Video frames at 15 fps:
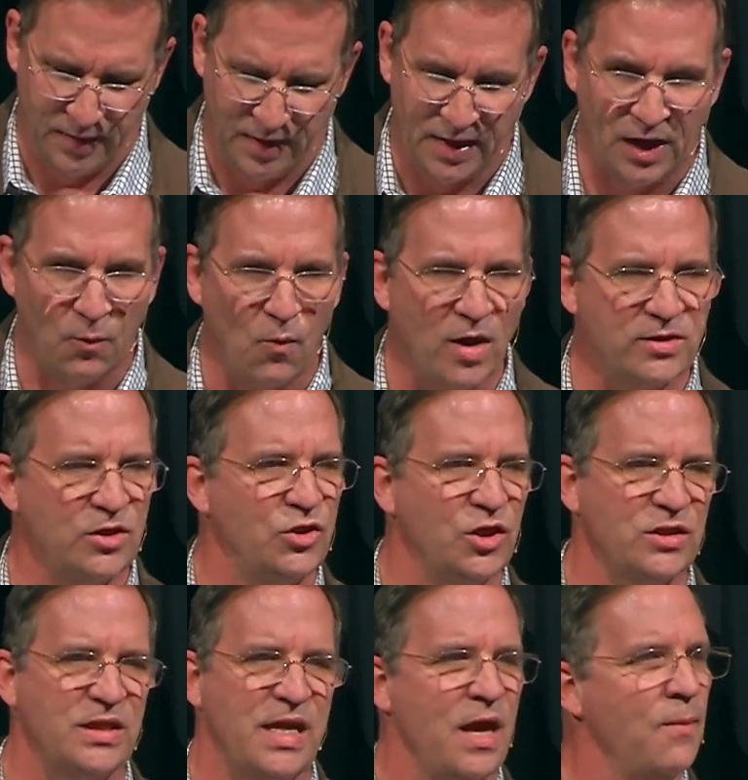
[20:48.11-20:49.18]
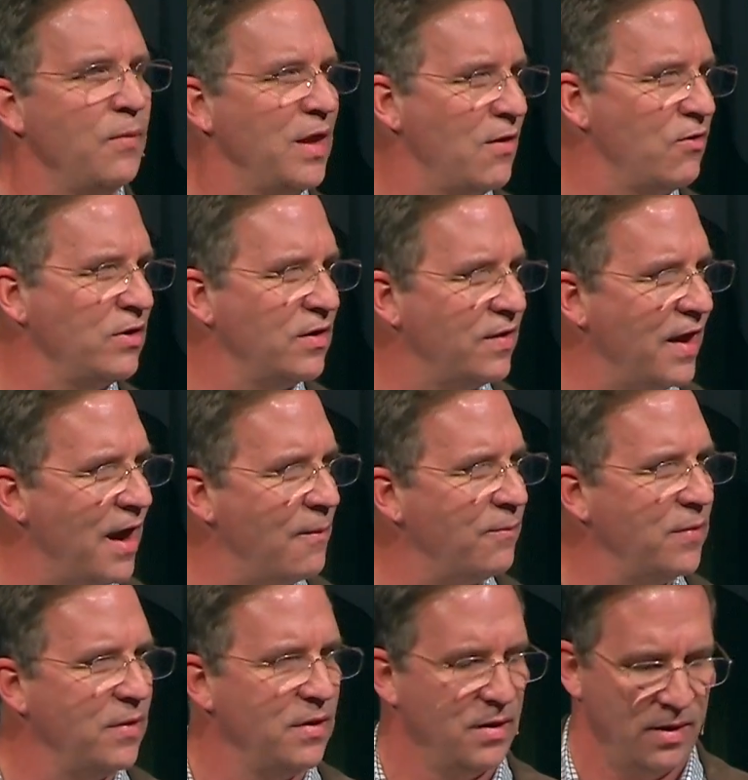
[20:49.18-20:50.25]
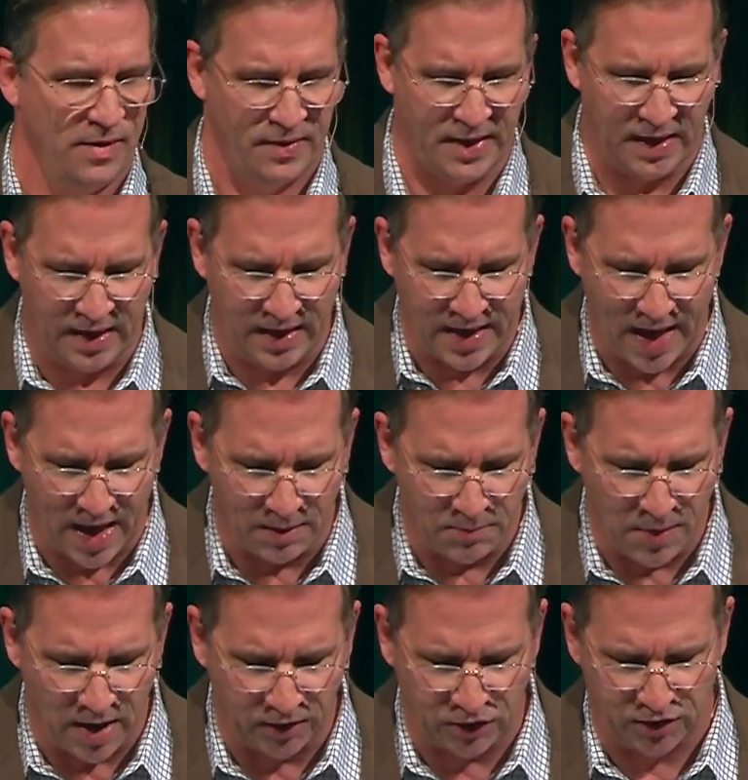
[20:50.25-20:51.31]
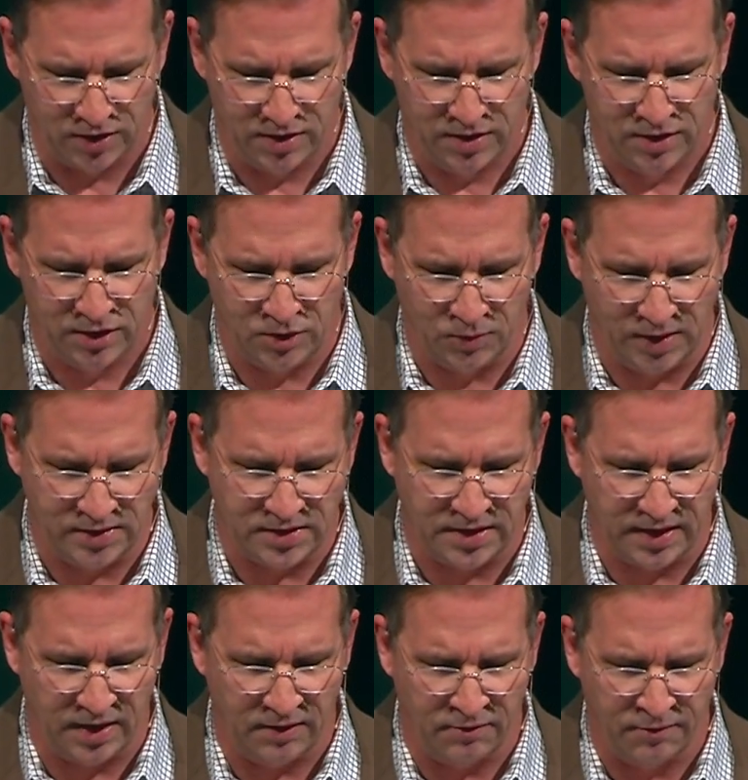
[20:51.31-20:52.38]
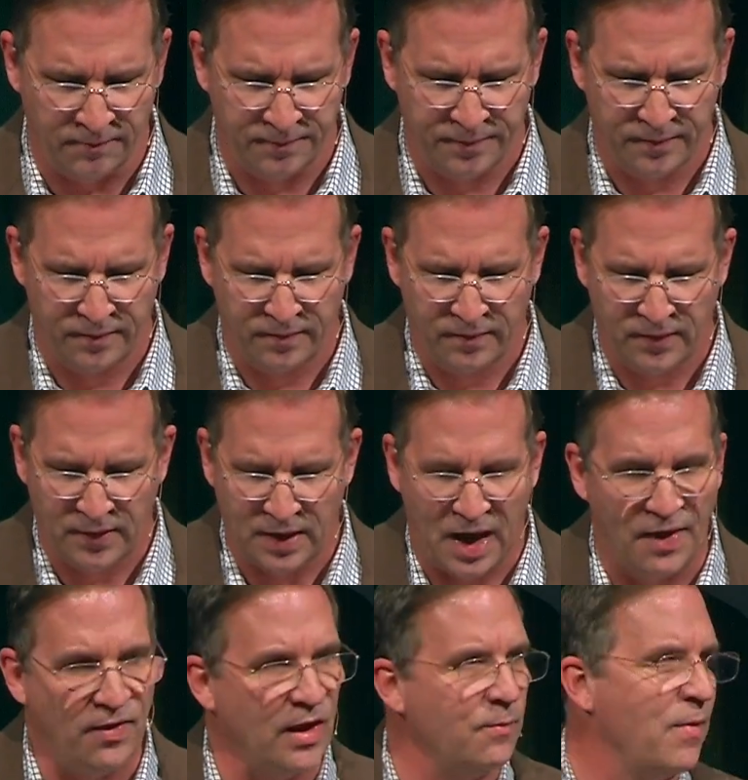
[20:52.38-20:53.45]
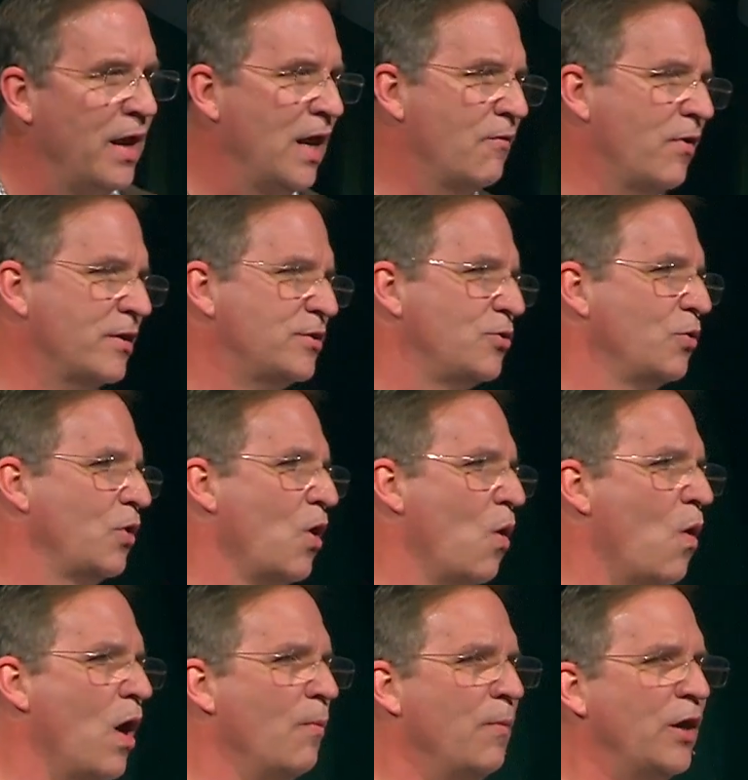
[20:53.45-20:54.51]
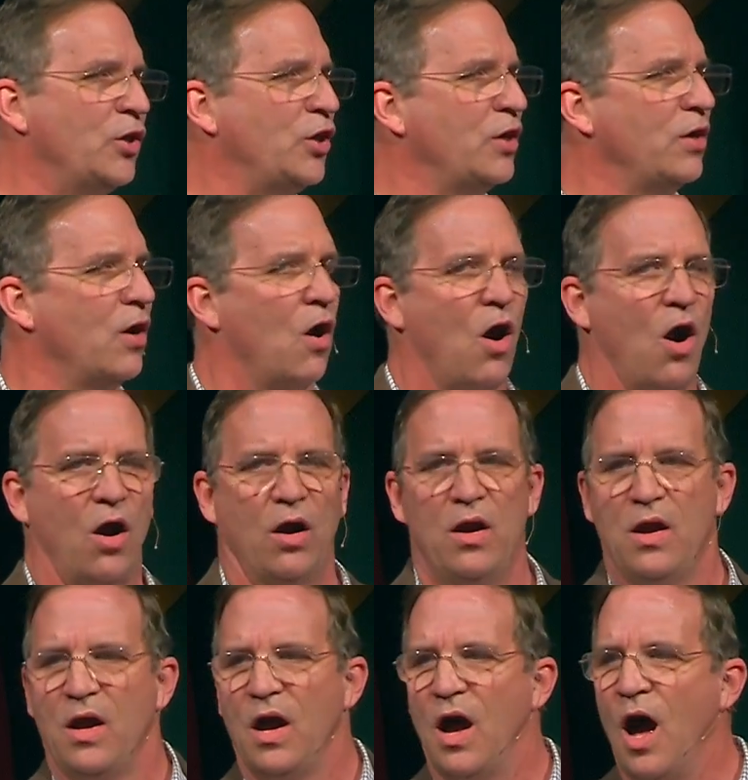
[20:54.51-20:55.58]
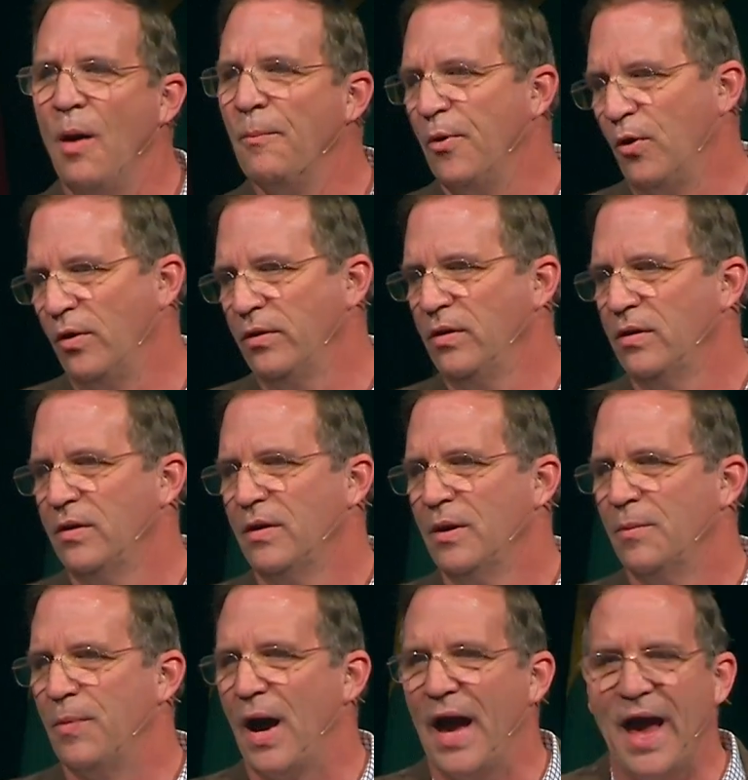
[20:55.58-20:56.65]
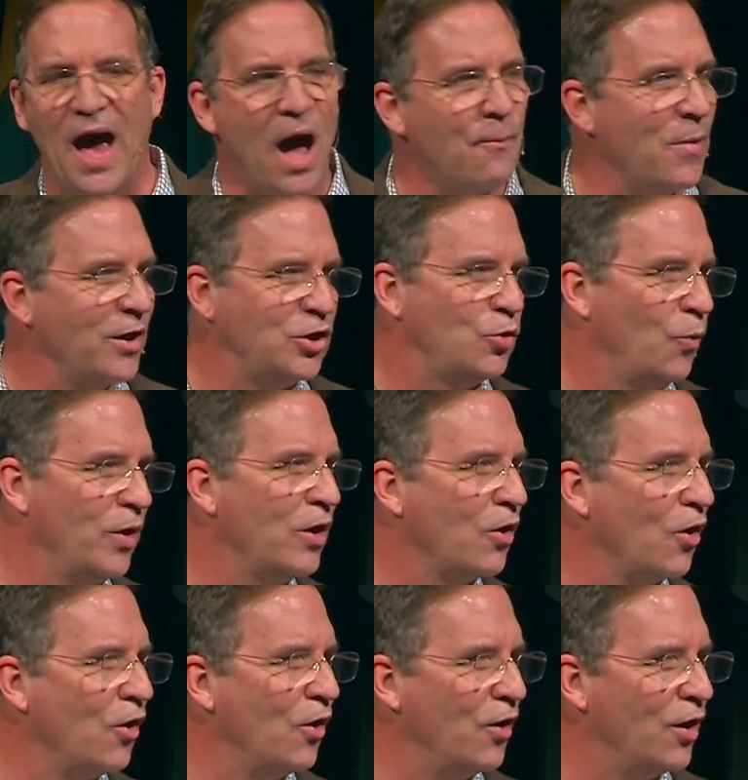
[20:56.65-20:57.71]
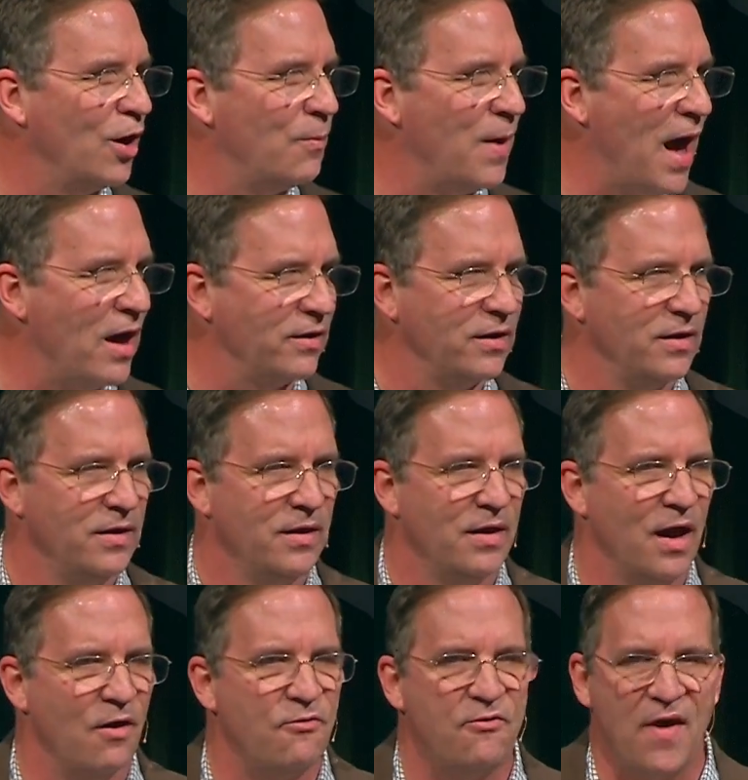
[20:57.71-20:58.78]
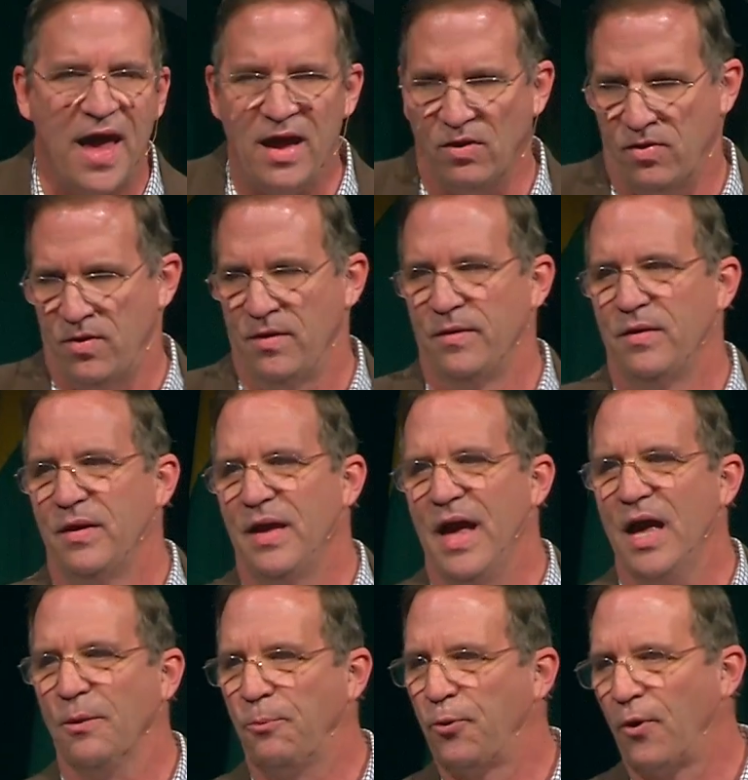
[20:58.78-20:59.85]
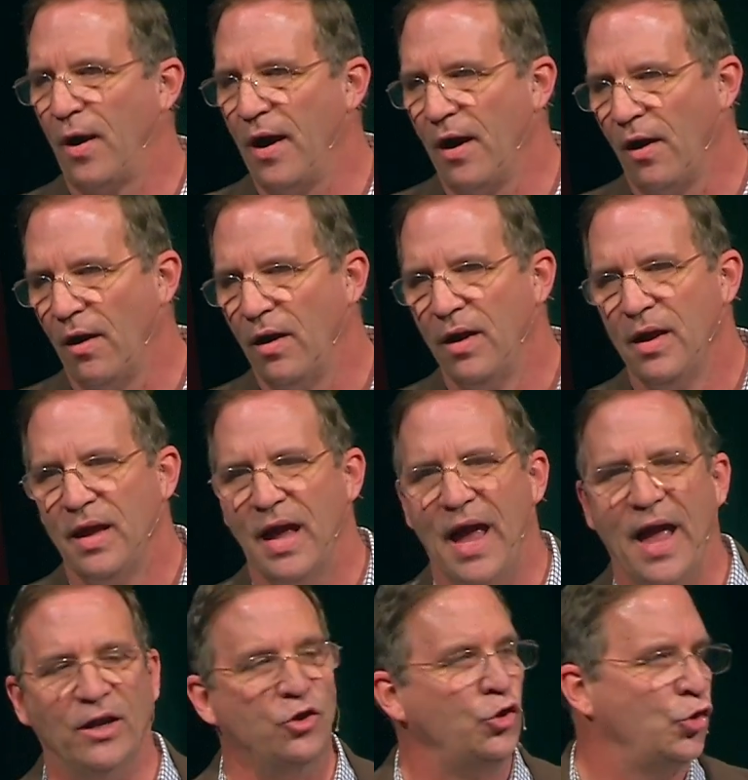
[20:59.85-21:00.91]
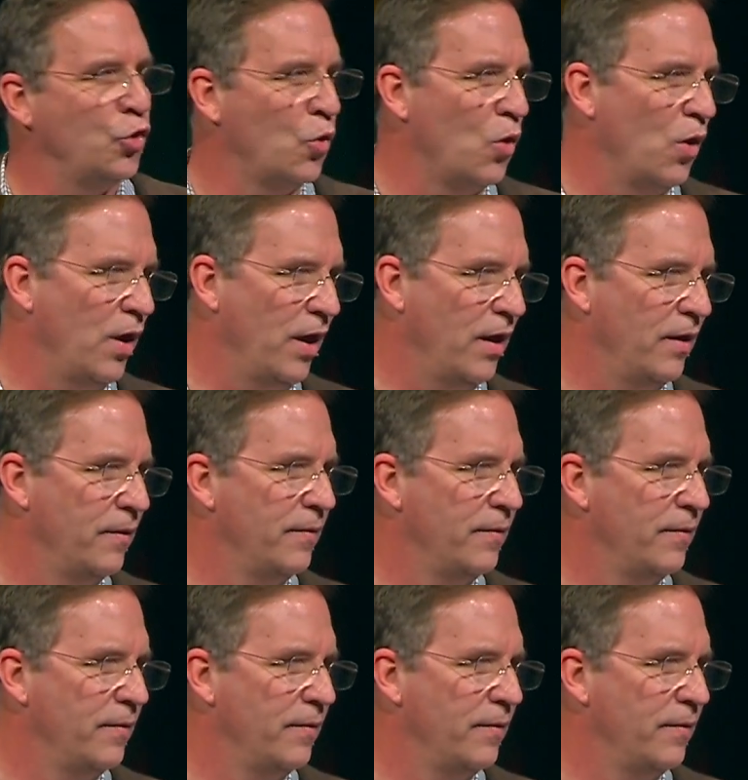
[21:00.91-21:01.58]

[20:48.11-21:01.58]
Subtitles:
That it wasn't just him giving to them, that he had much to receive. I think many of us who go on mission are humbled by how much we learn about faith and prayer and joy